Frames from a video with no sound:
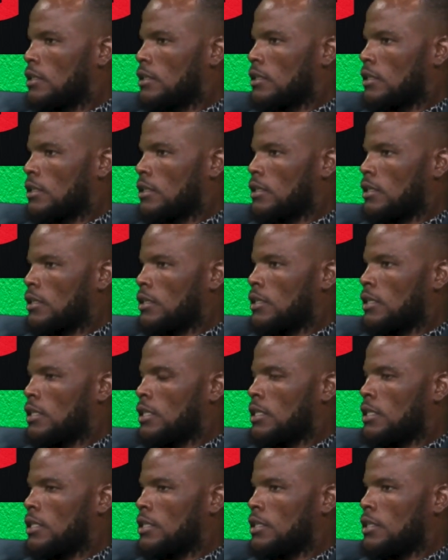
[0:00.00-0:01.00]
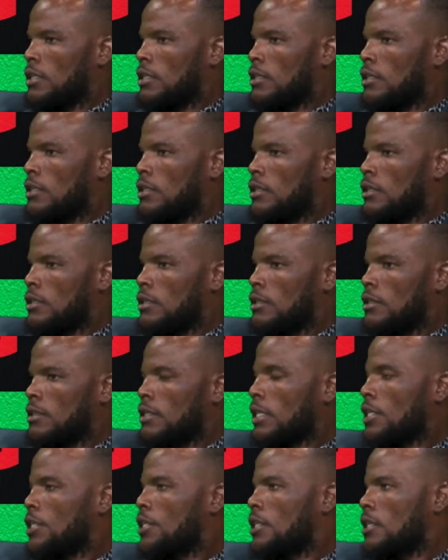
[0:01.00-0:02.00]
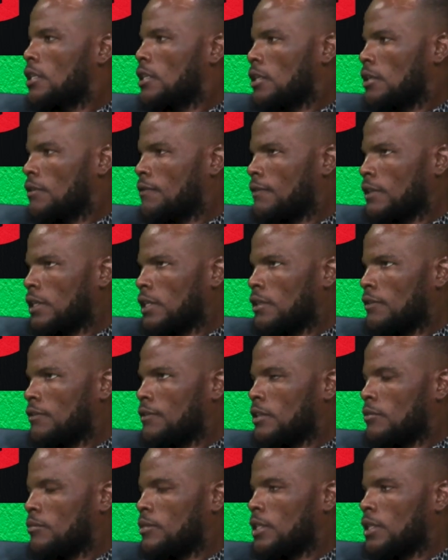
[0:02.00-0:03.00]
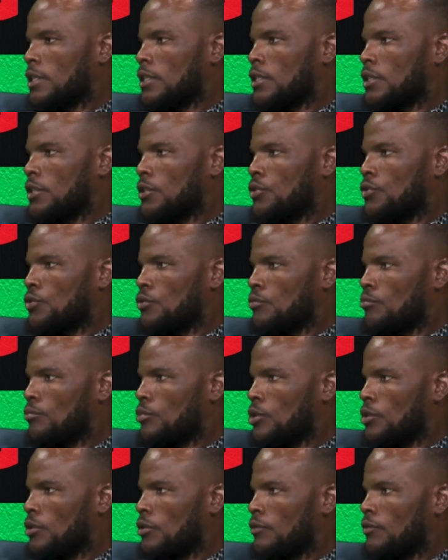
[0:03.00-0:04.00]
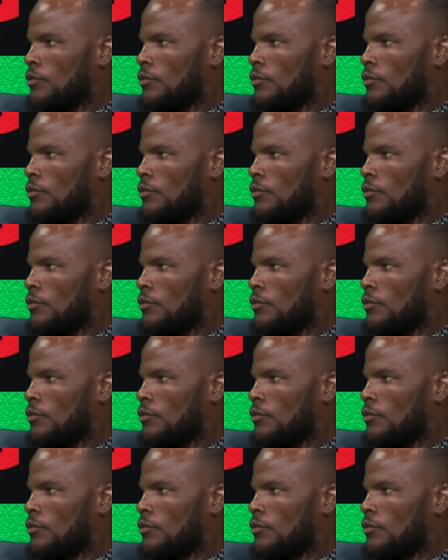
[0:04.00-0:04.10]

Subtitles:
and section 35 subsection 2b of